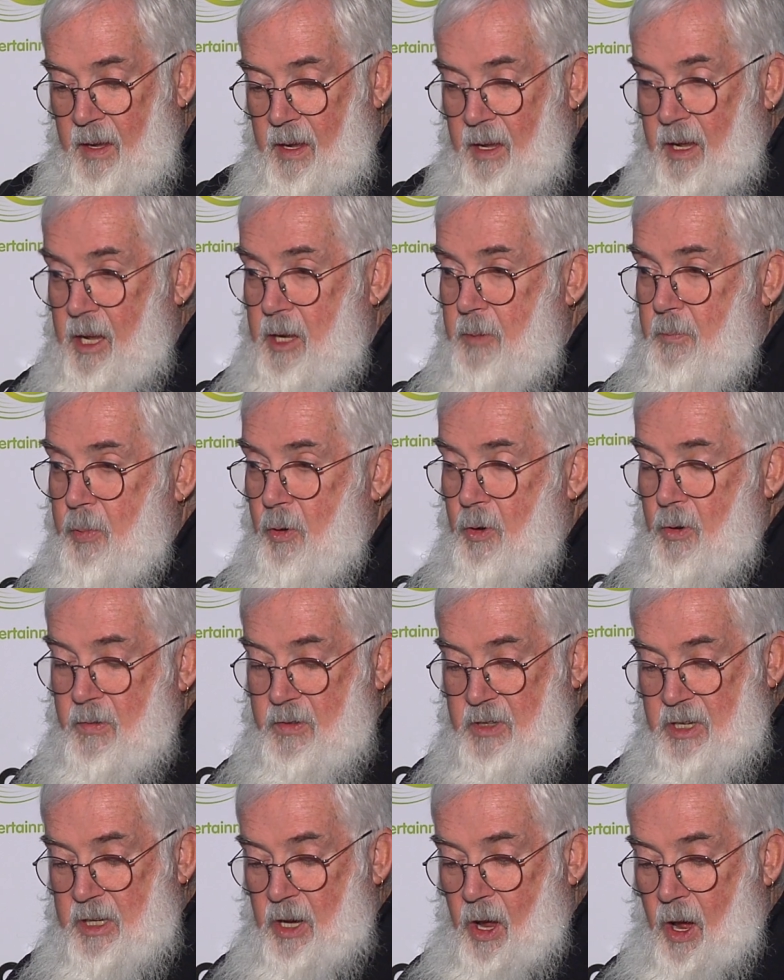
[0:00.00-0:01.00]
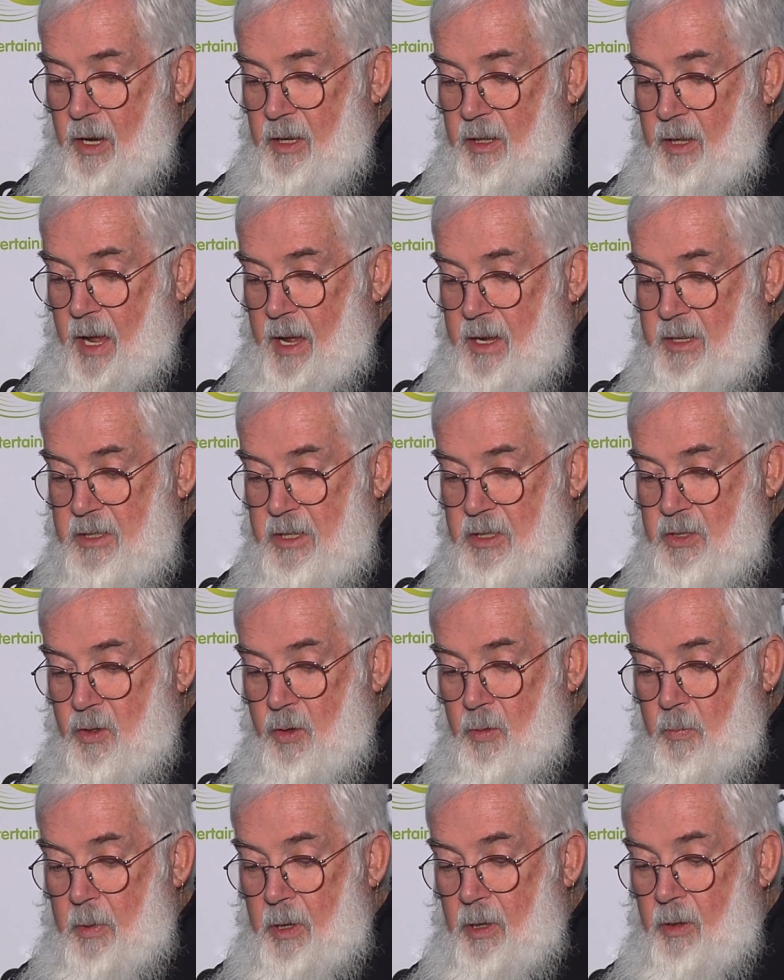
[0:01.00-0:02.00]
Heat-proof slide glasses
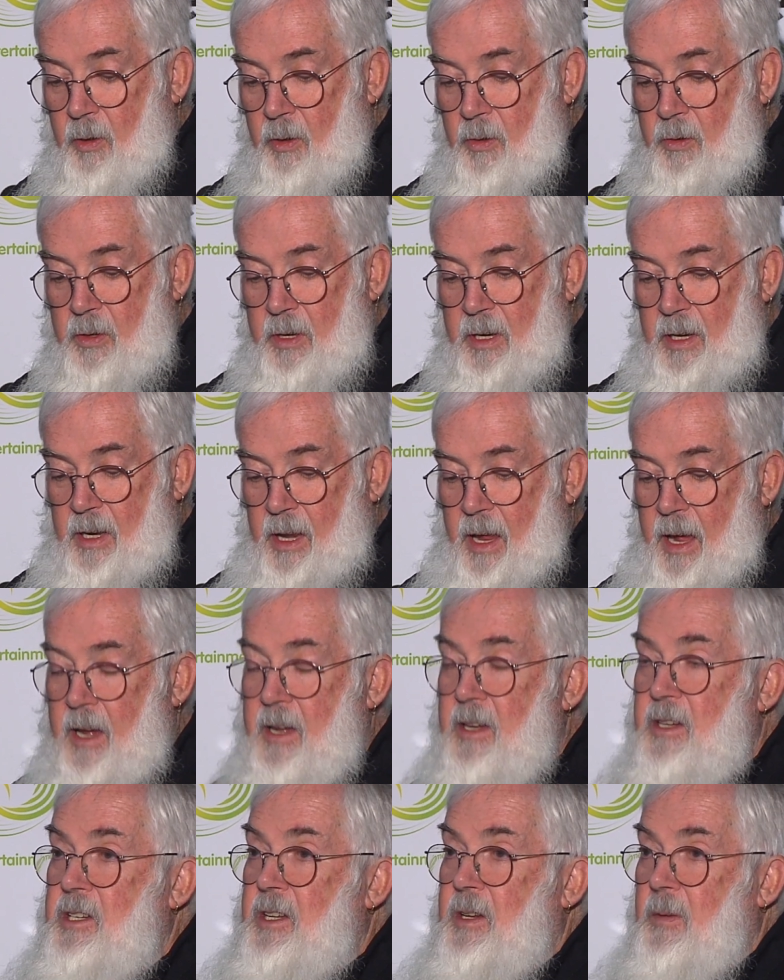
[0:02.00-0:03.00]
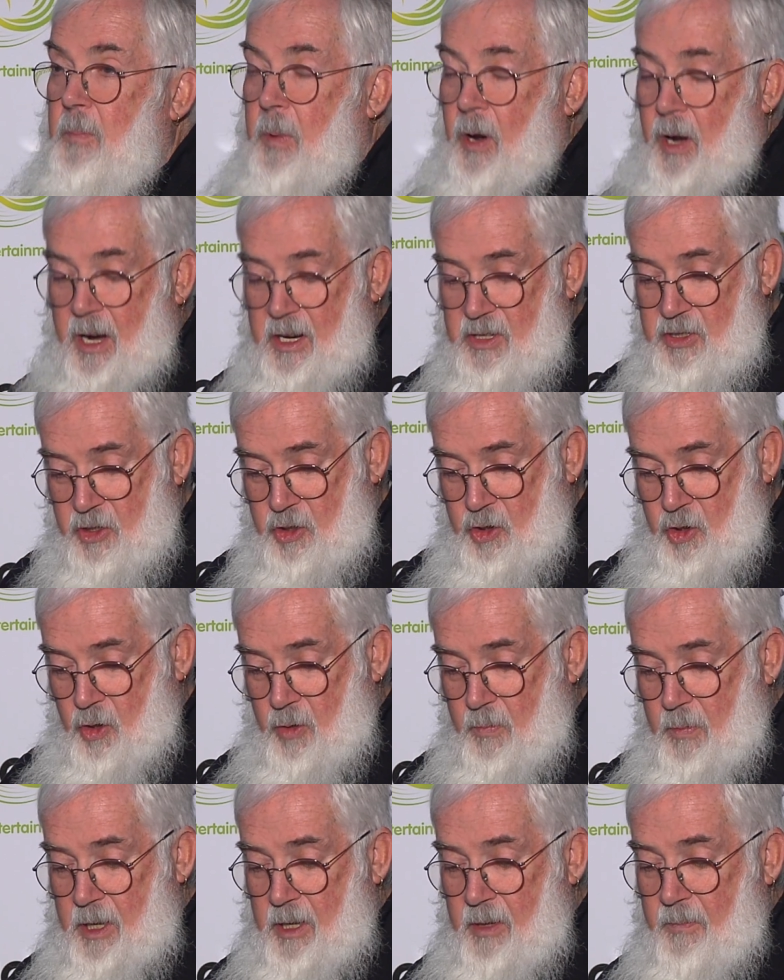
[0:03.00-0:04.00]
could be glued in layers to brass
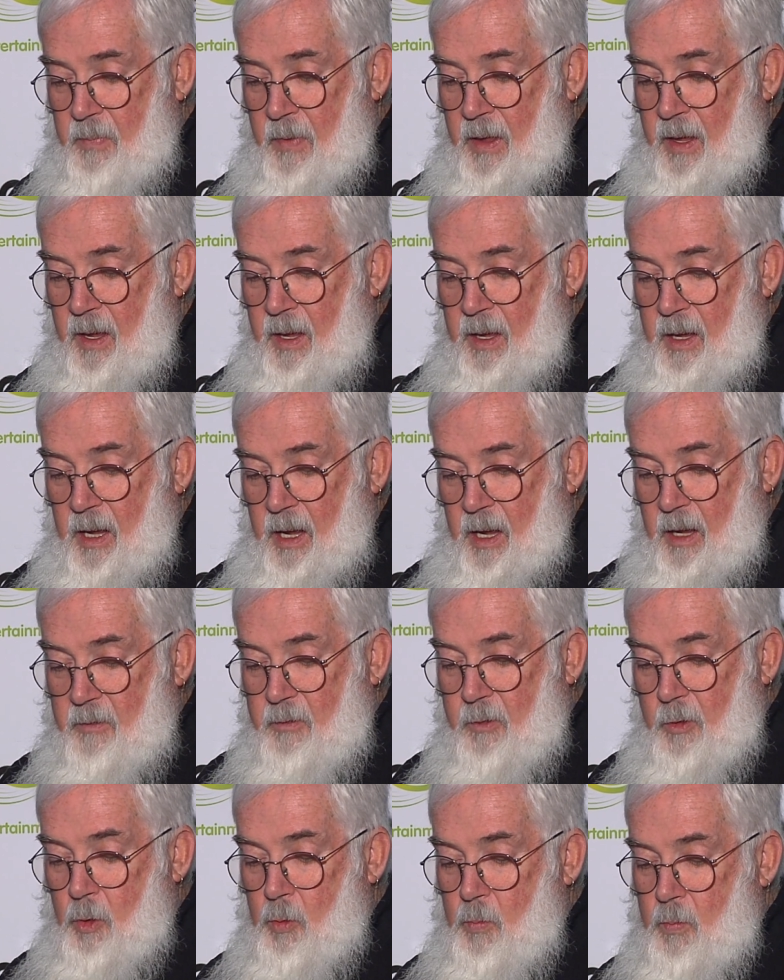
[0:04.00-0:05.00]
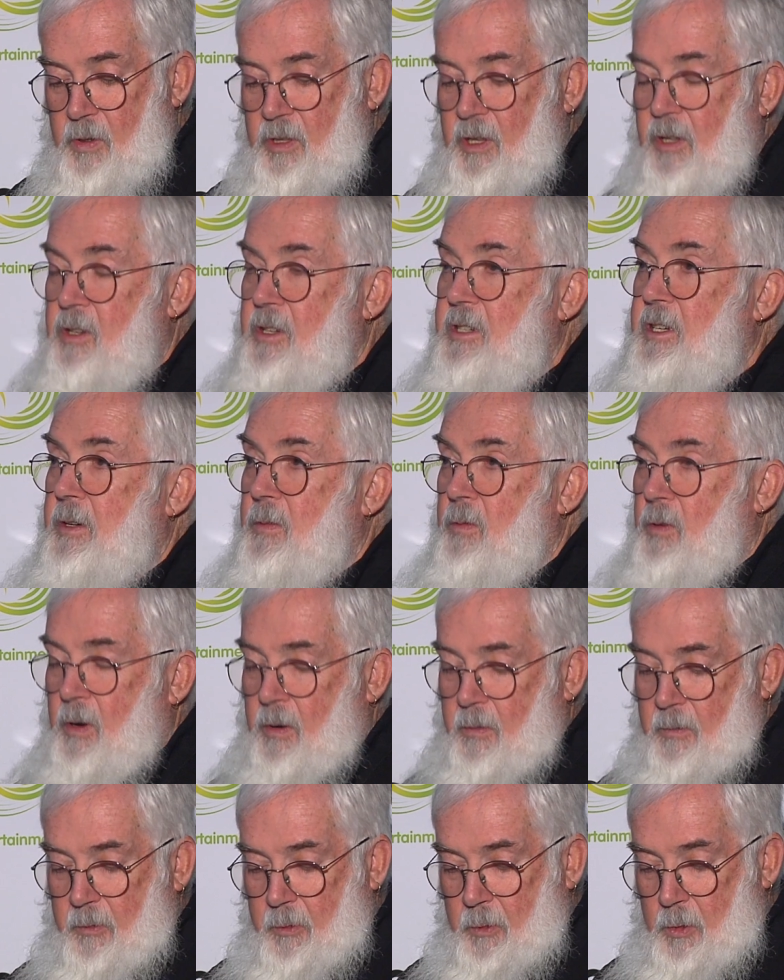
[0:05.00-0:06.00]
tubing and filled with glycerin
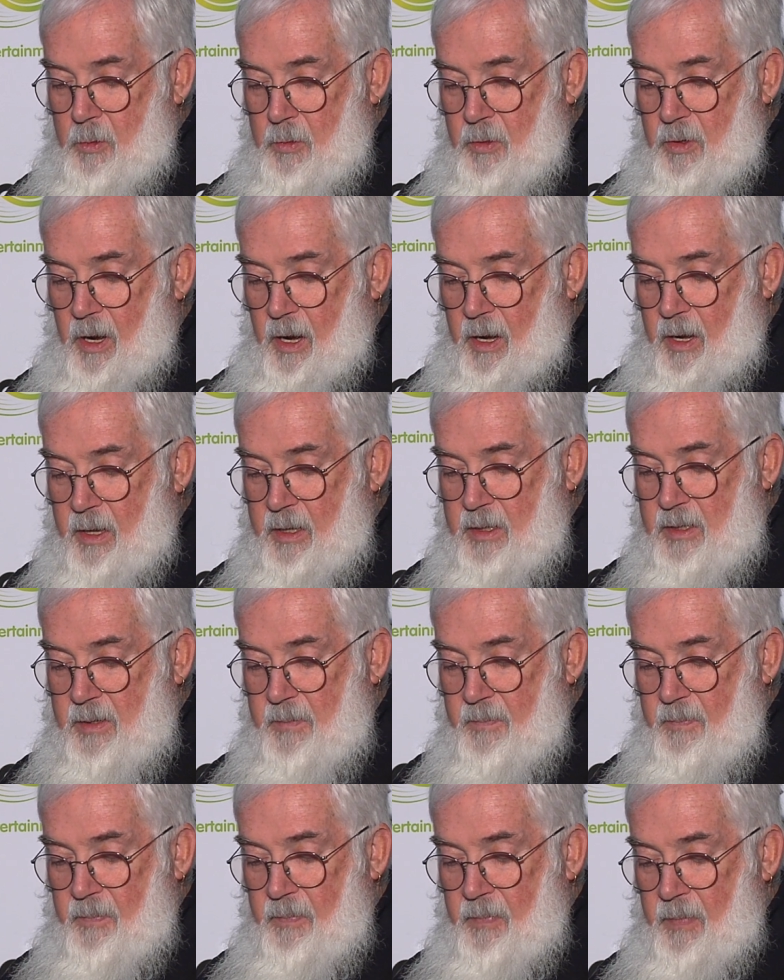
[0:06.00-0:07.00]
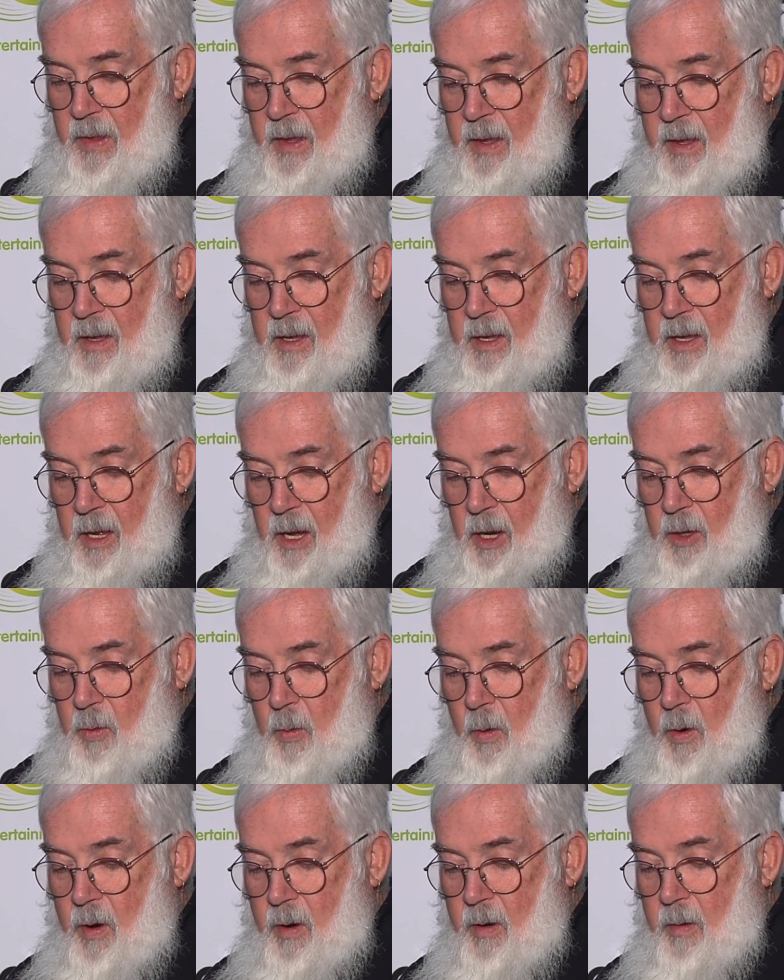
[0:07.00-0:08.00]
and food dyes.
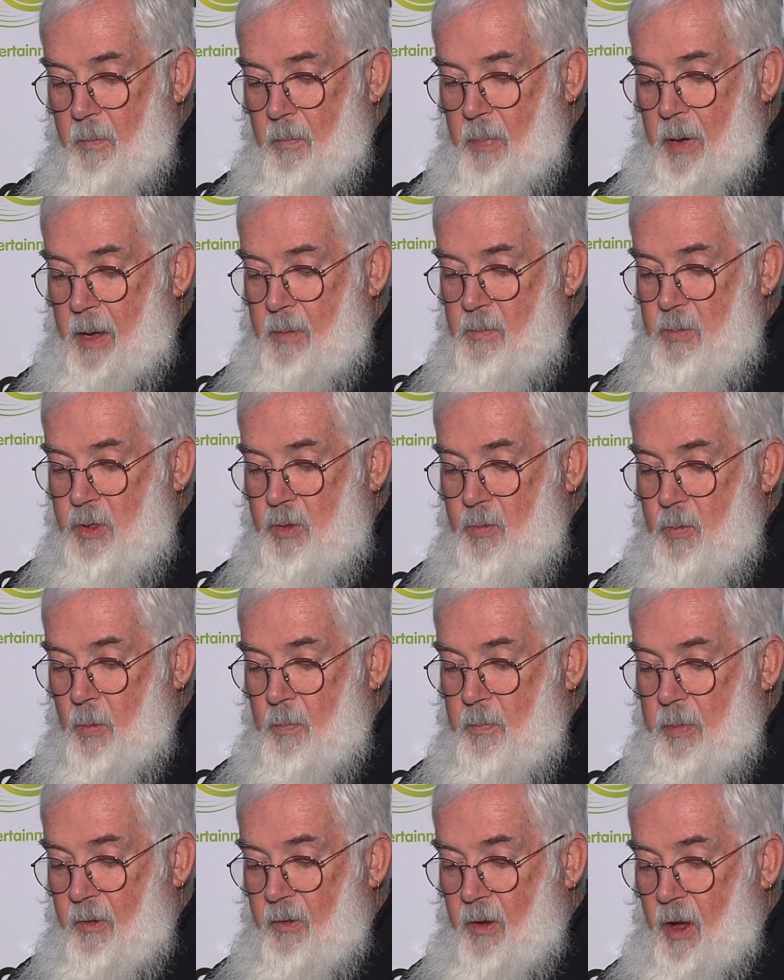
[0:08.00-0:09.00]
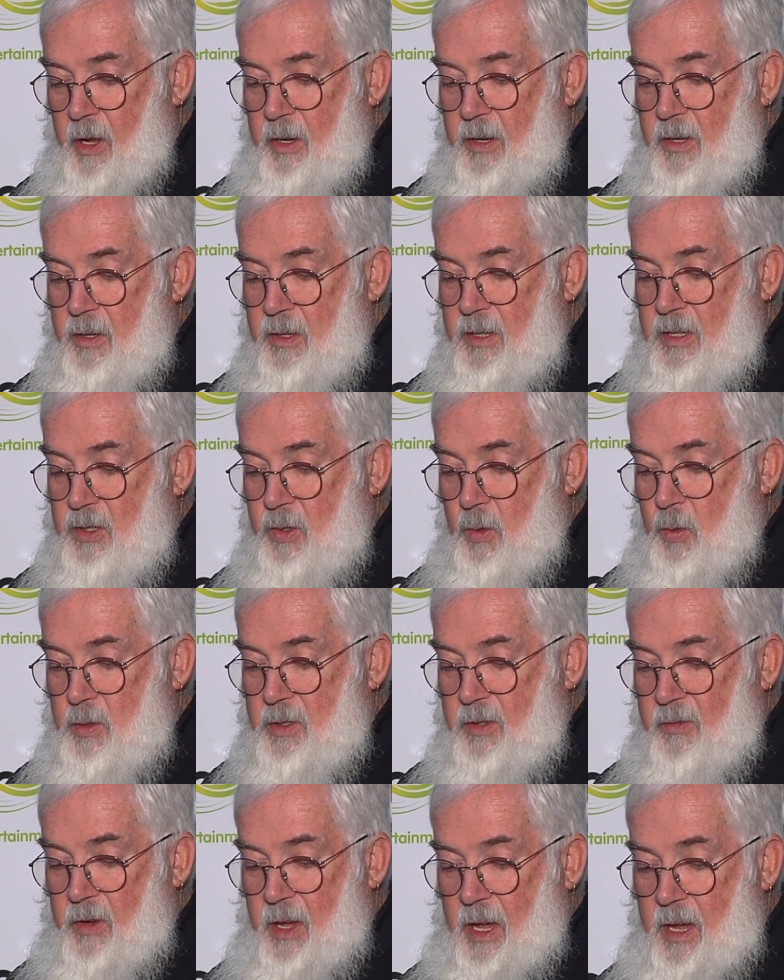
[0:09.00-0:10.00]
Aquarium pumps were provided a
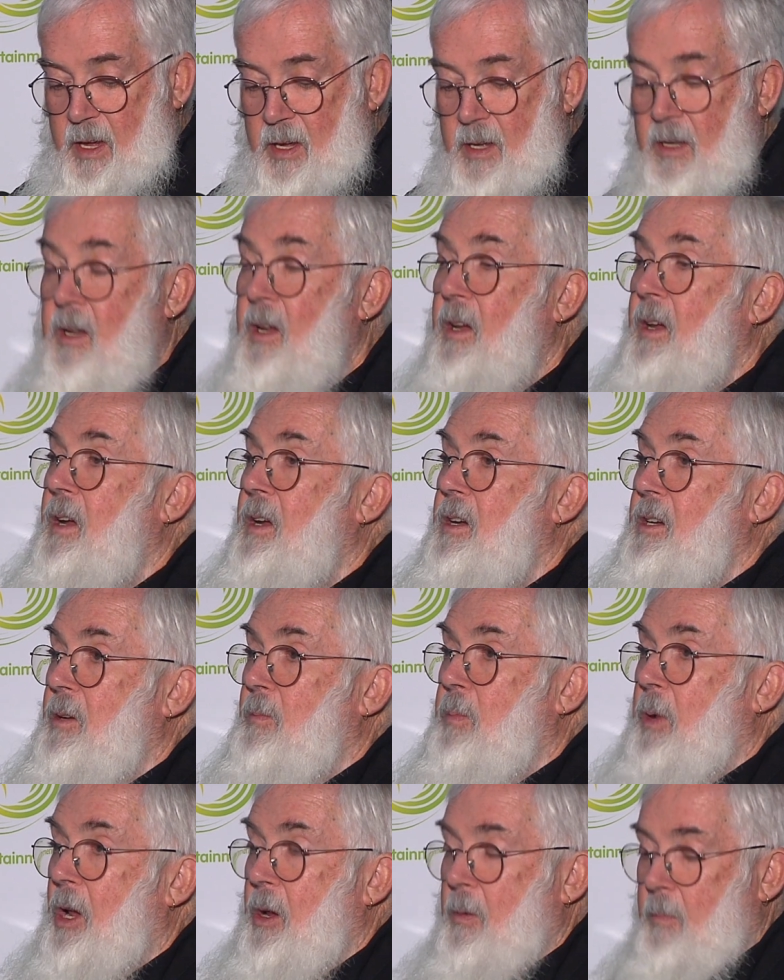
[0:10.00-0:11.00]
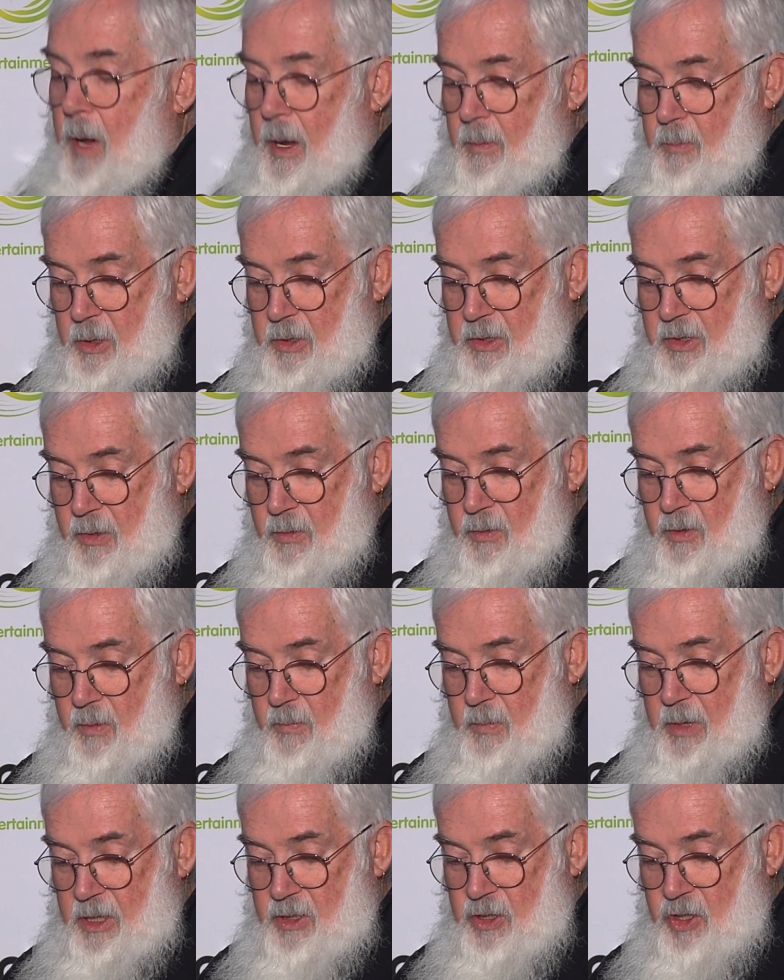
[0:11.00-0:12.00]
source of air to blow bubbles through the
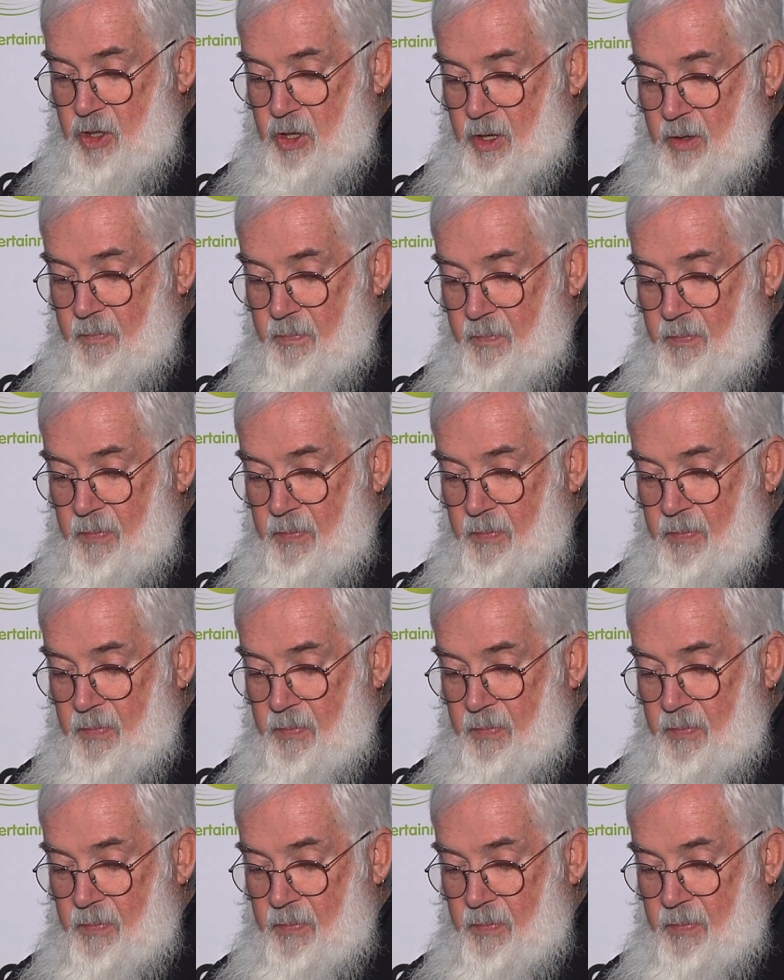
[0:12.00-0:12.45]
mixture.